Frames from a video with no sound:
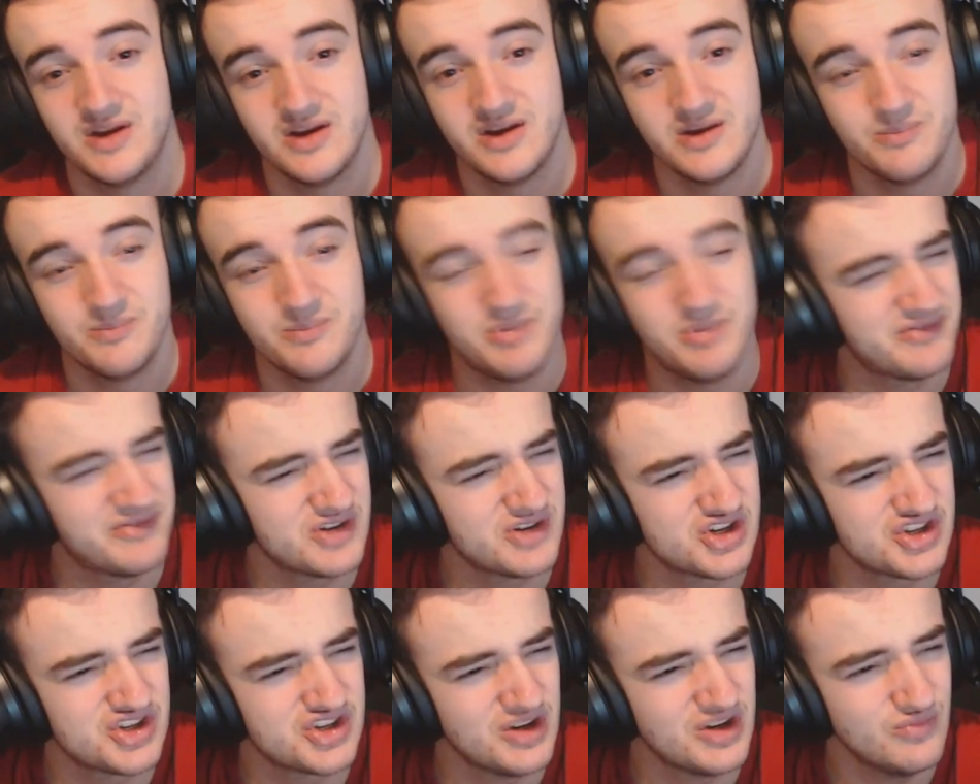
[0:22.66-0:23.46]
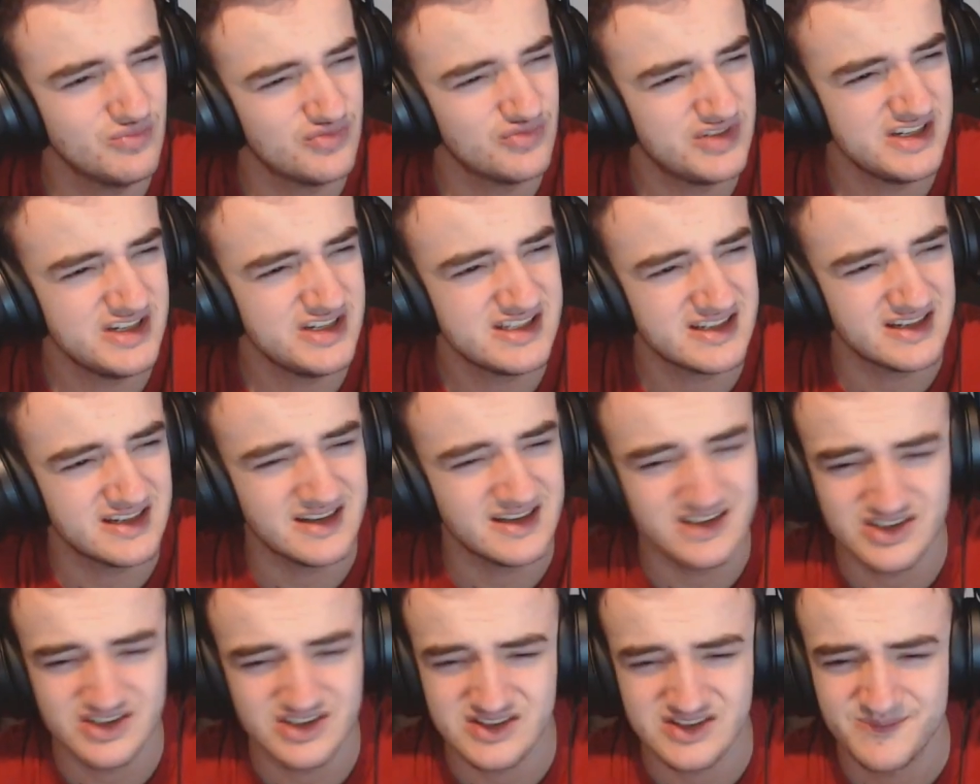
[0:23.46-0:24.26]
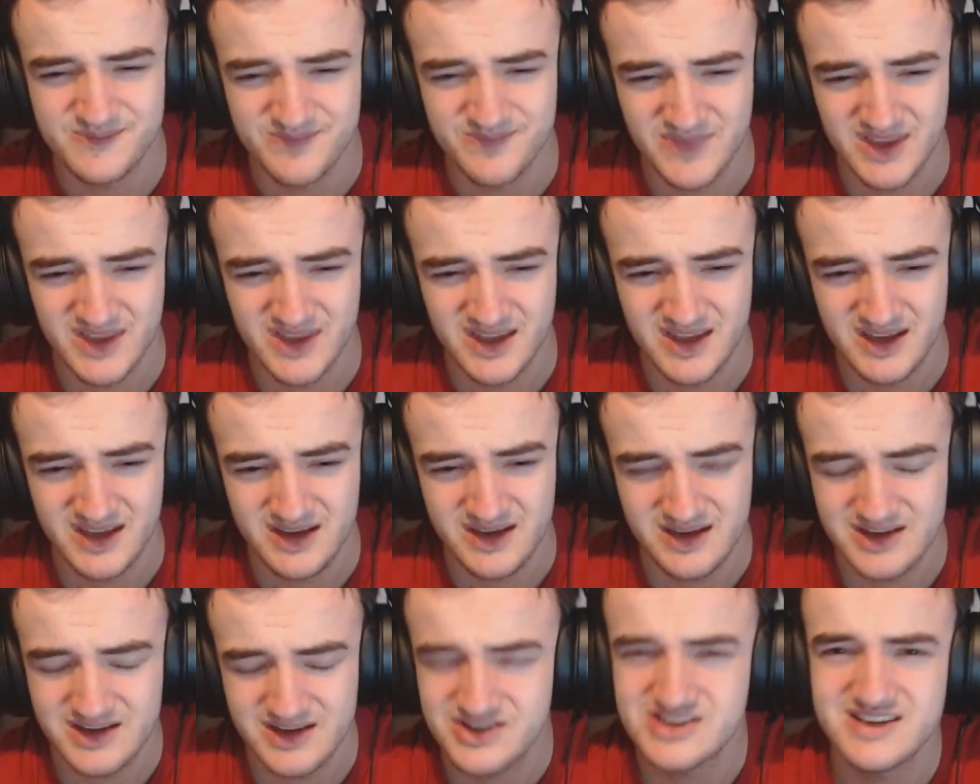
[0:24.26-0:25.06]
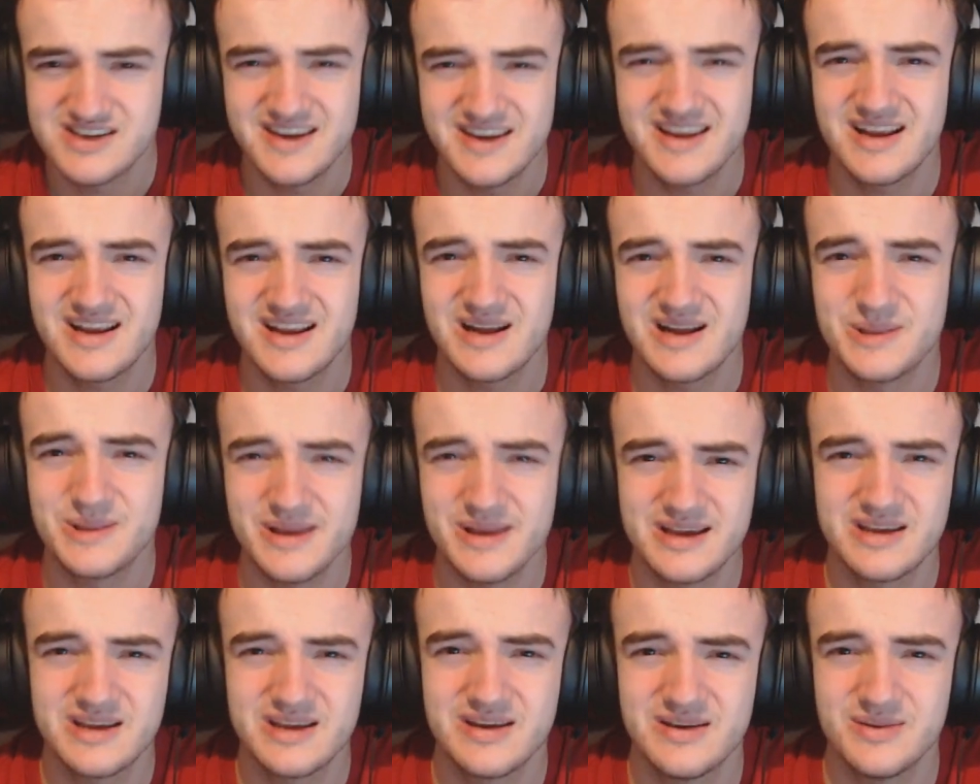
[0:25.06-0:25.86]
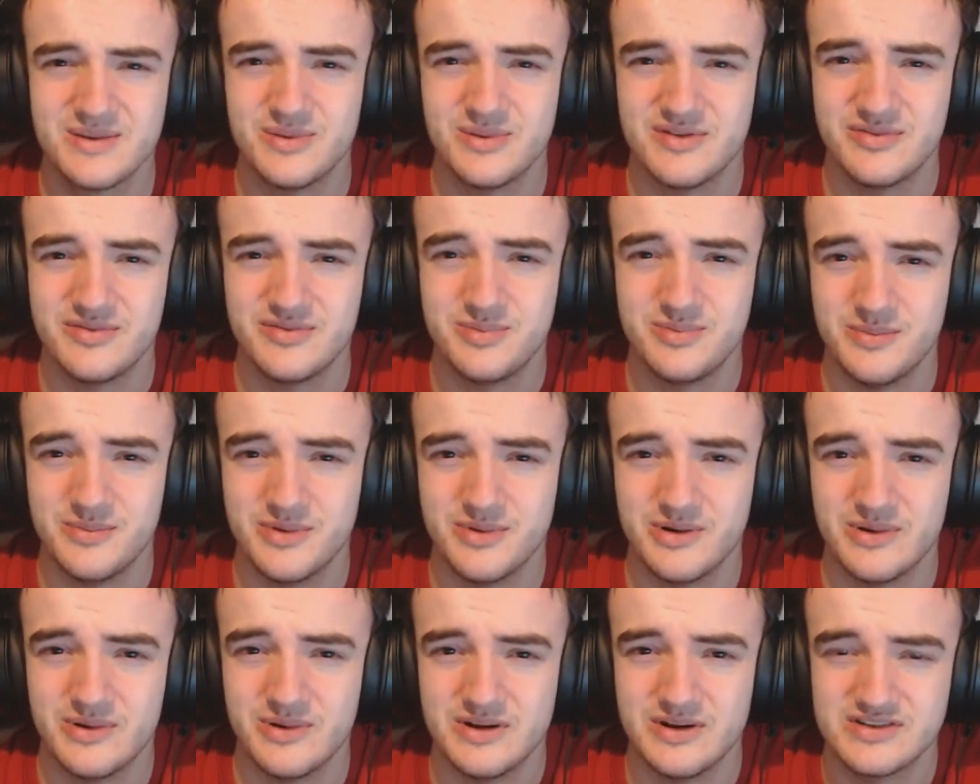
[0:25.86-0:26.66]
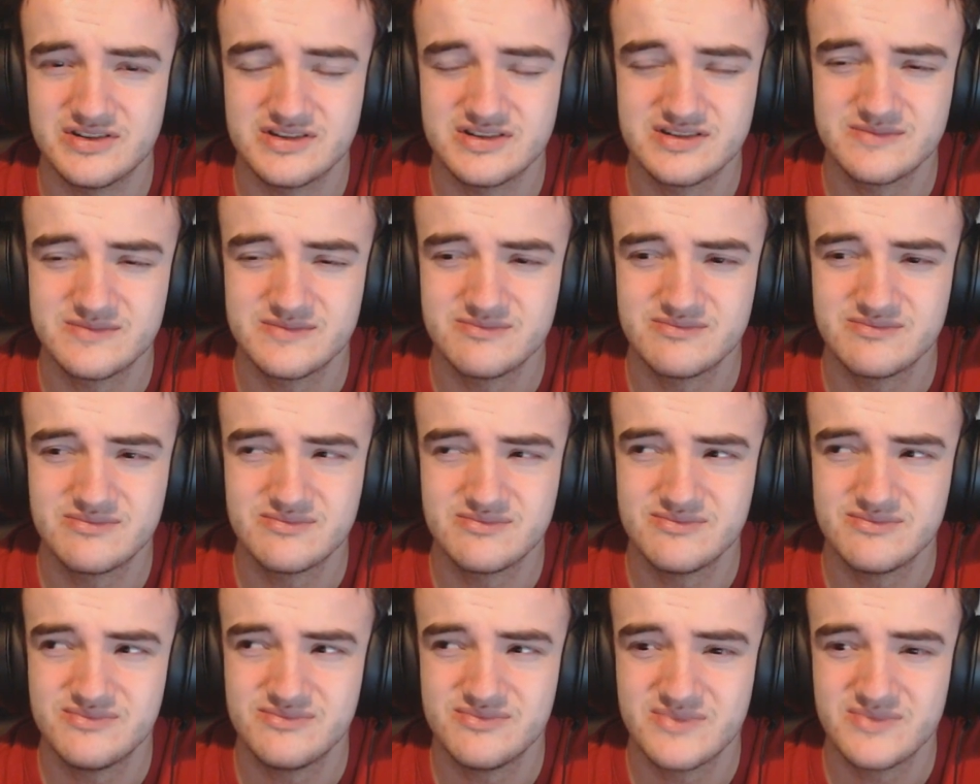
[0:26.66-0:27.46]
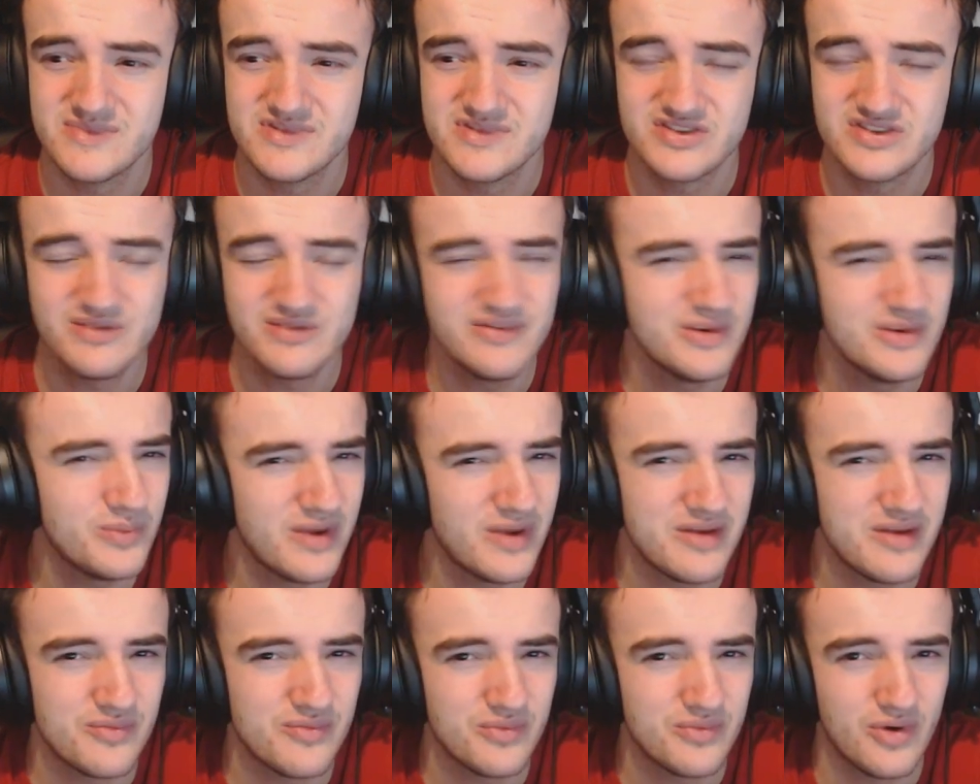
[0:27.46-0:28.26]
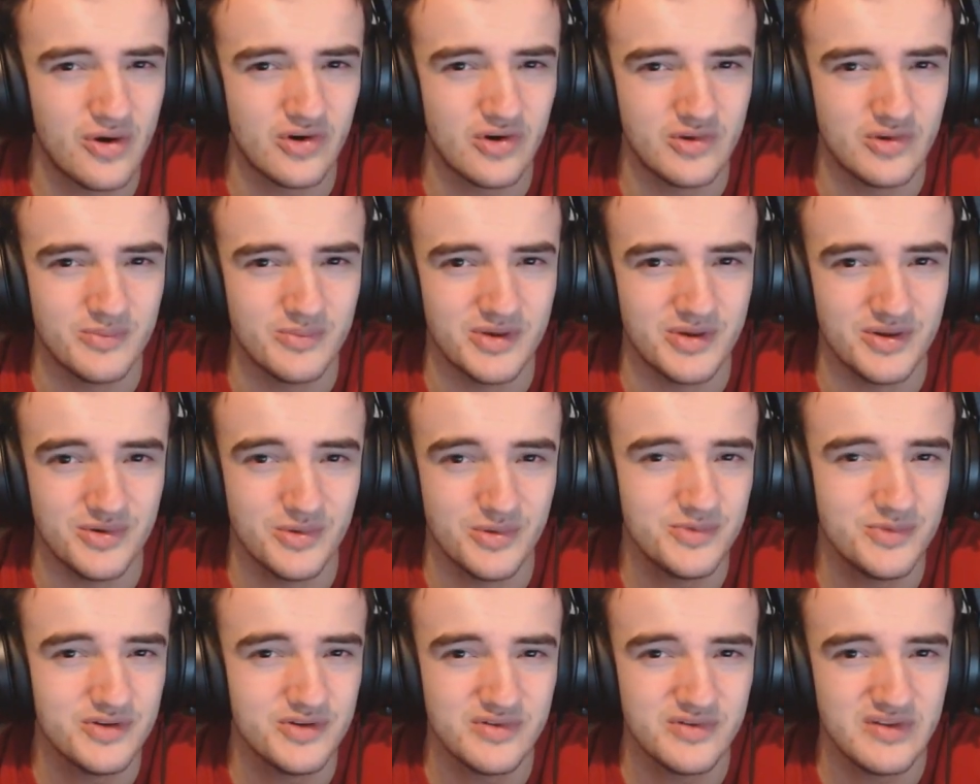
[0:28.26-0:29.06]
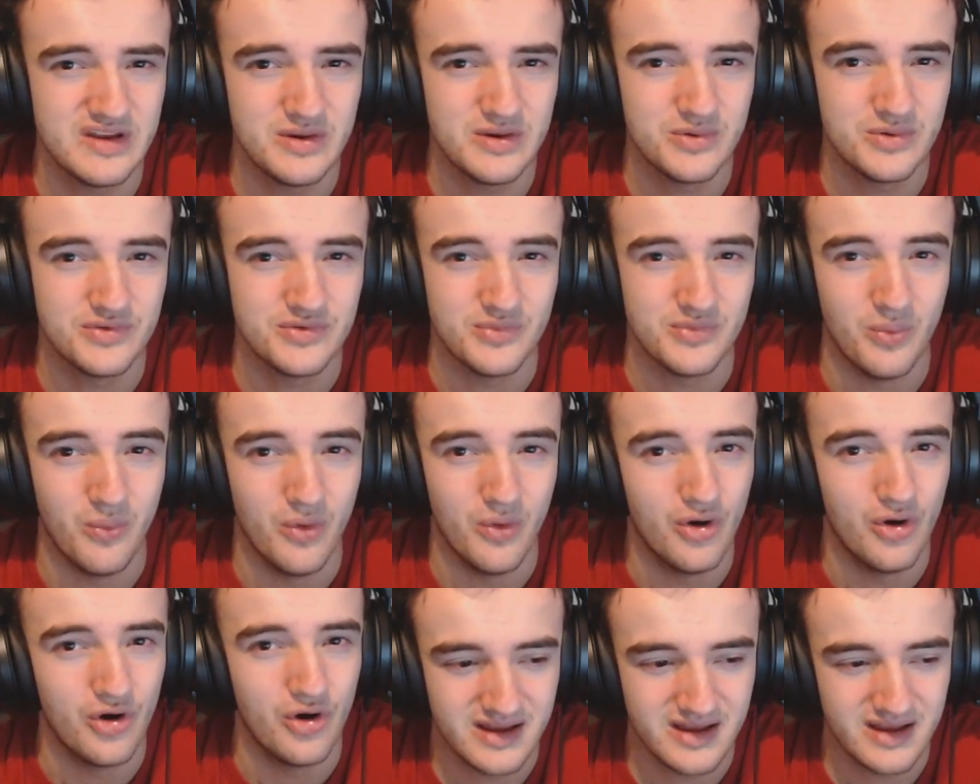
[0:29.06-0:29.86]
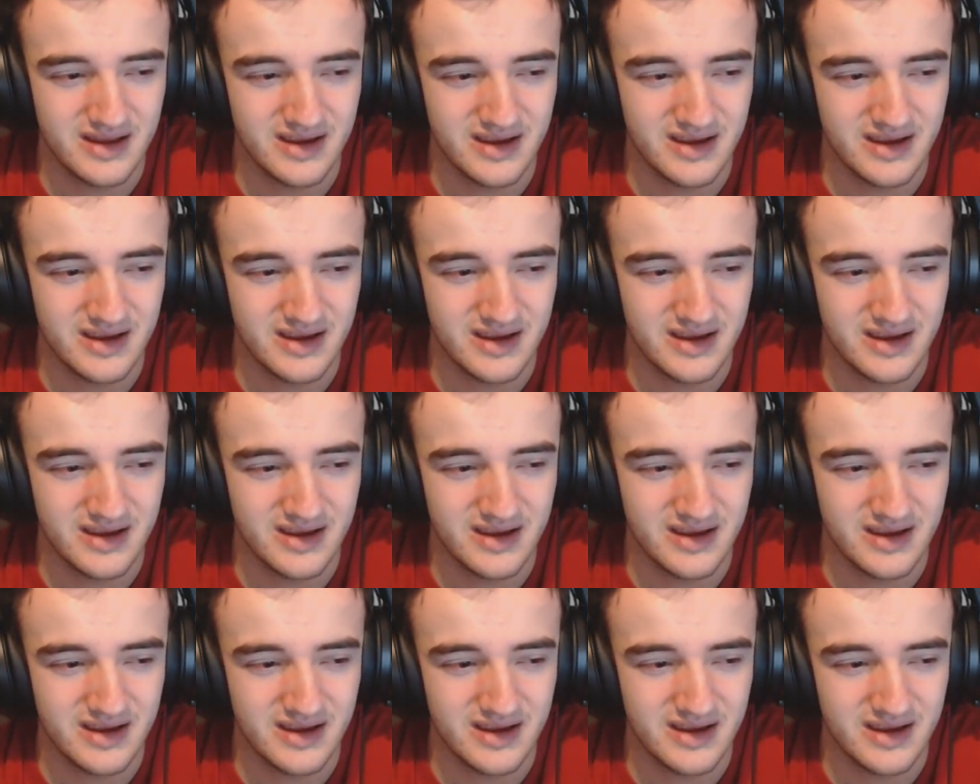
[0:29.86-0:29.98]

But for some reason it just... It just didn't click with people. It just Something went wrong, but nobody really knows what.